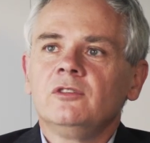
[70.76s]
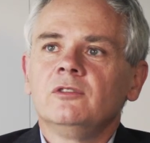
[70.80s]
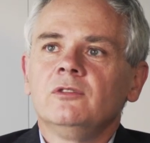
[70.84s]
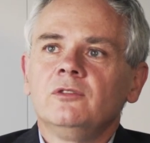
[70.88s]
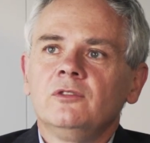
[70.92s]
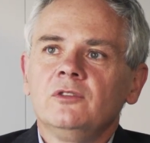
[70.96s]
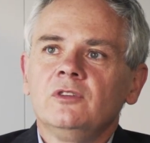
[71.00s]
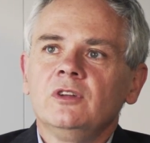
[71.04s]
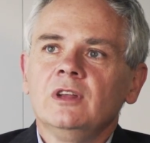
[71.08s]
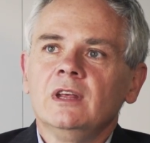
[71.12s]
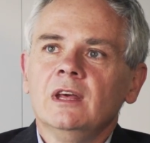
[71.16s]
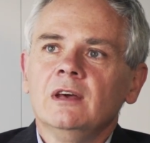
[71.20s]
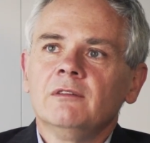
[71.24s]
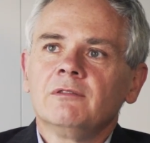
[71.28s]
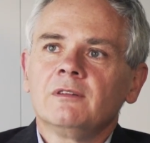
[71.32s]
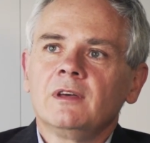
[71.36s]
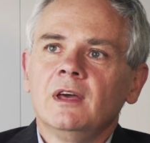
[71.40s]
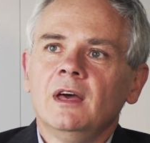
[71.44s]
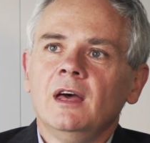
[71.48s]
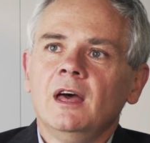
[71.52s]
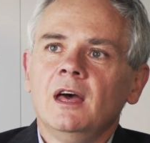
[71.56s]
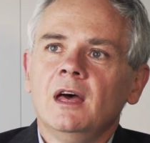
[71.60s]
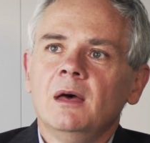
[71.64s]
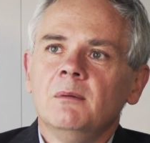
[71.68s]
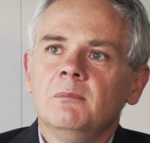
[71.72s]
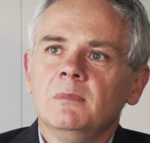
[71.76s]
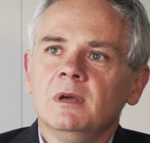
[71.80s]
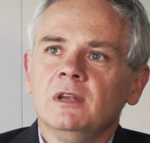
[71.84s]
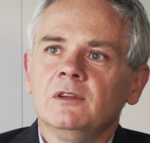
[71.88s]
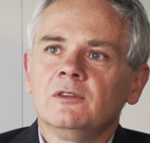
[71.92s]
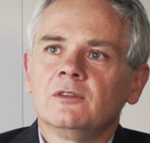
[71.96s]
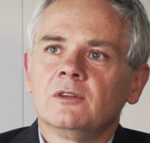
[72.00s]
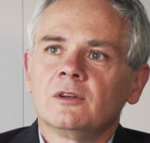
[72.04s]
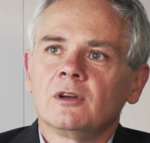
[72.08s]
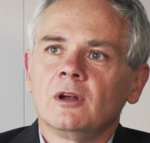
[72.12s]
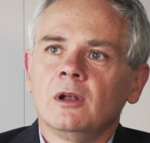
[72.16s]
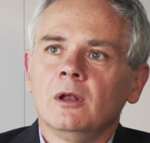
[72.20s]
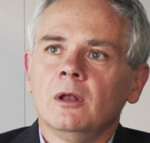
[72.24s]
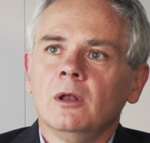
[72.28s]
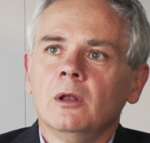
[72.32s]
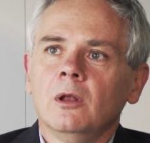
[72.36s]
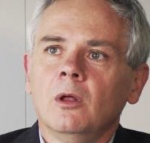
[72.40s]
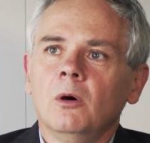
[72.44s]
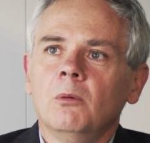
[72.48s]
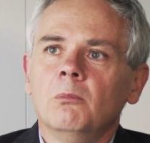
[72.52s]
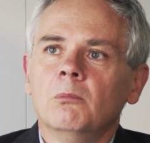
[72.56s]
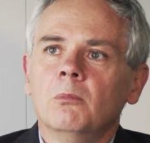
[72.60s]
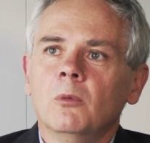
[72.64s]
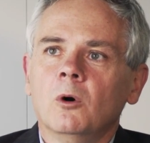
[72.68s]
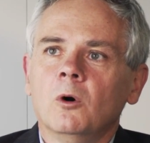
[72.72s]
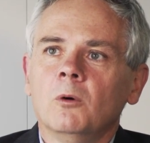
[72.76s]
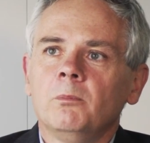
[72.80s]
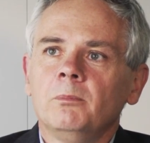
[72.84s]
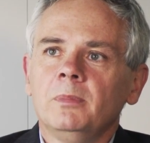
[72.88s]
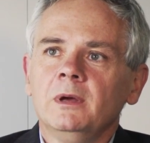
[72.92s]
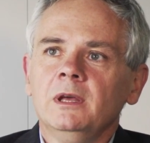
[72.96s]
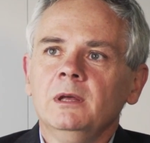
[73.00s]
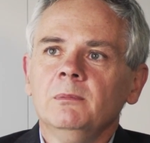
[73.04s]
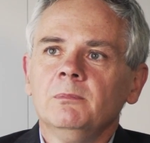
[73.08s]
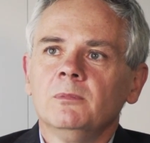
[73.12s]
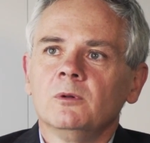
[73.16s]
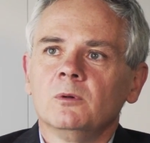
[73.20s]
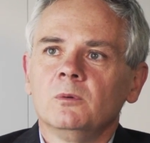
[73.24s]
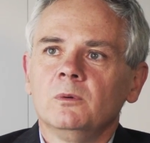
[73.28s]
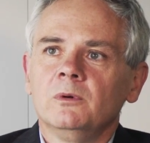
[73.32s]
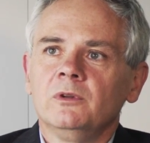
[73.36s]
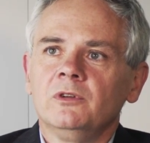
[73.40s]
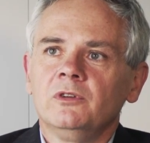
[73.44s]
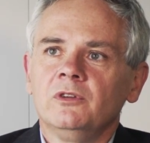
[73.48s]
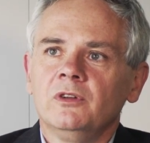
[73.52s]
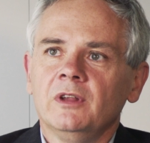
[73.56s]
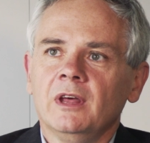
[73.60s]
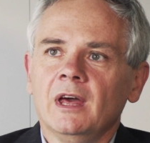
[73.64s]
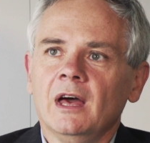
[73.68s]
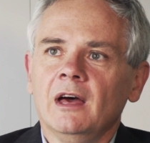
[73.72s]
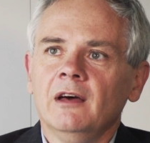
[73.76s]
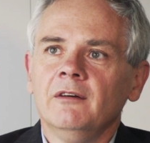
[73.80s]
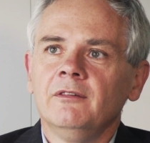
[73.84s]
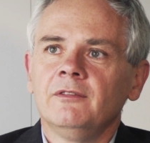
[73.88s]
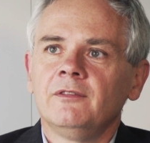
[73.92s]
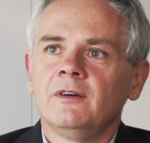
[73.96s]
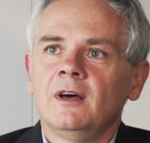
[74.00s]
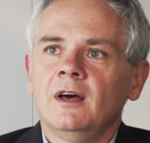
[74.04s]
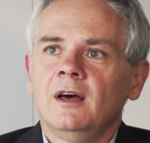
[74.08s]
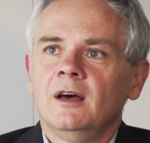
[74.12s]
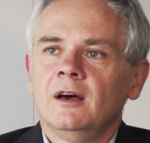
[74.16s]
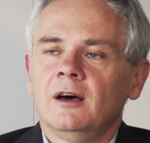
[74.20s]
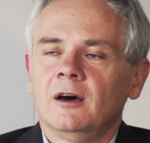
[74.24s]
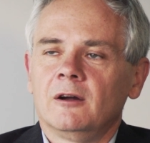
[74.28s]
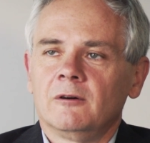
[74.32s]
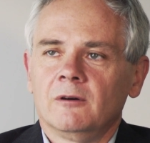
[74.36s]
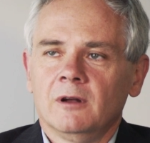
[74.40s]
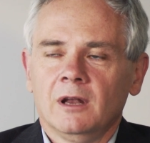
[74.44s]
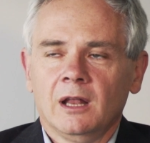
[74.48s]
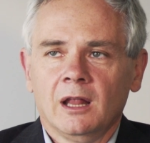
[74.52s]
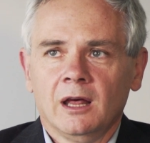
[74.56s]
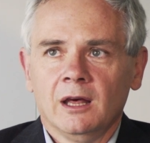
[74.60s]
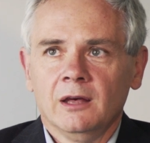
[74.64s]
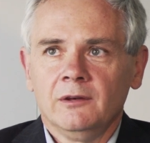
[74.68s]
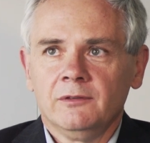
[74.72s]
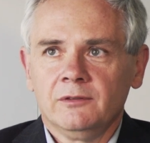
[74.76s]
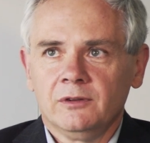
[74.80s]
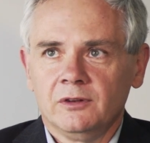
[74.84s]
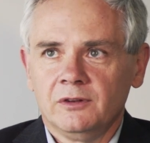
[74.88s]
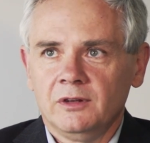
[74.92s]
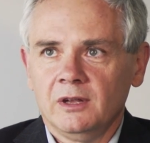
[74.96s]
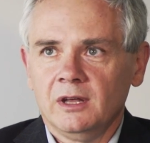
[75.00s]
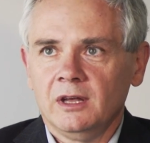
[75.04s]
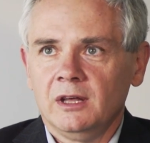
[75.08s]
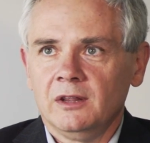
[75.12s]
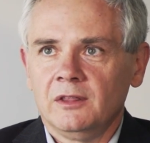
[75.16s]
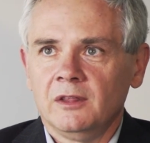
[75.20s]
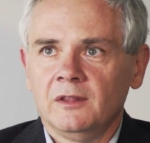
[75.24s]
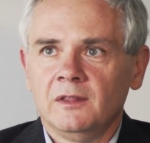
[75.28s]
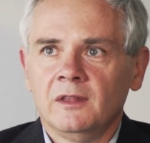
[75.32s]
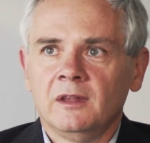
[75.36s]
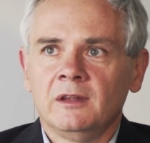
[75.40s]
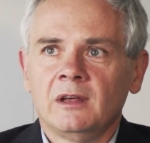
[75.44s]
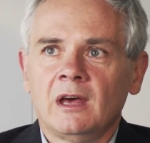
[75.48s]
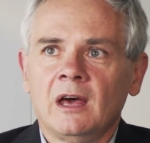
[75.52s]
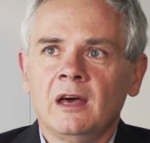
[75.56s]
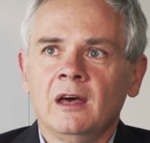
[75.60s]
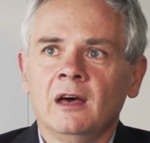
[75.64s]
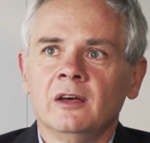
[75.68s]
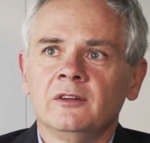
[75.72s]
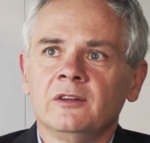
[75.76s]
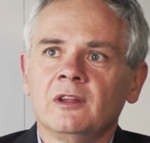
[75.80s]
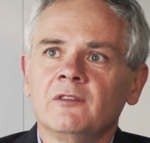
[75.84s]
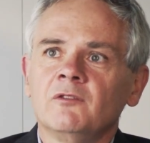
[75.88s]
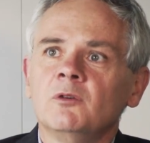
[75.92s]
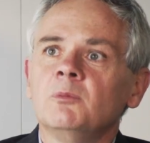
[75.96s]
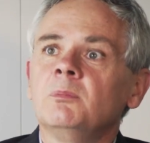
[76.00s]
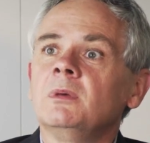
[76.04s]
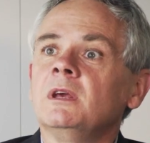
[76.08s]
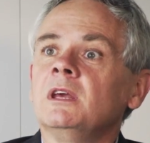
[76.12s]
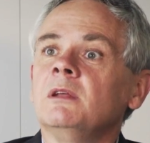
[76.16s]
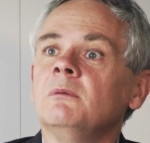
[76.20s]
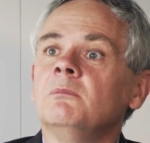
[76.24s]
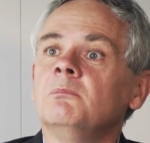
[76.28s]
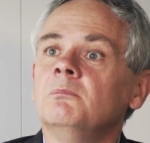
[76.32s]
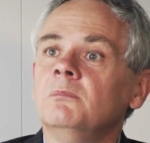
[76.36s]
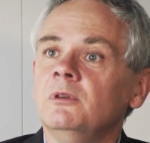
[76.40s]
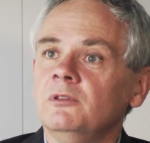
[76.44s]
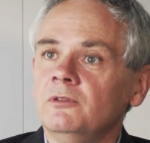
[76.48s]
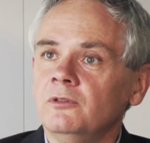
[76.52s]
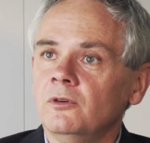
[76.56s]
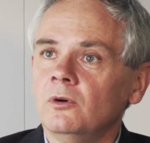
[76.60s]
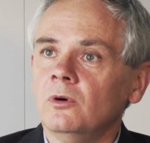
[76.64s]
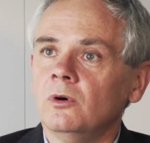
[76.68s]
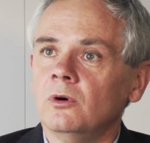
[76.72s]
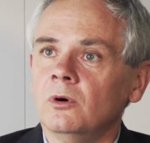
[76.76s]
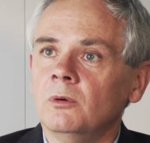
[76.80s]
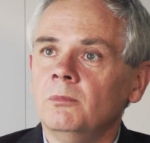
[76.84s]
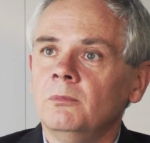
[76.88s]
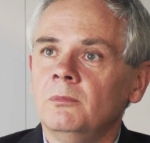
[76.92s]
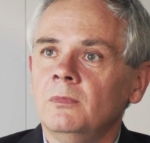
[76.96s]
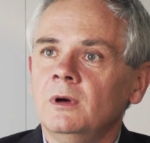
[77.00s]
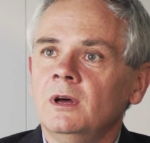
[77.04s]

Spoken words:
of CF care means that a lot more people with CF are alive today than there has ever been before.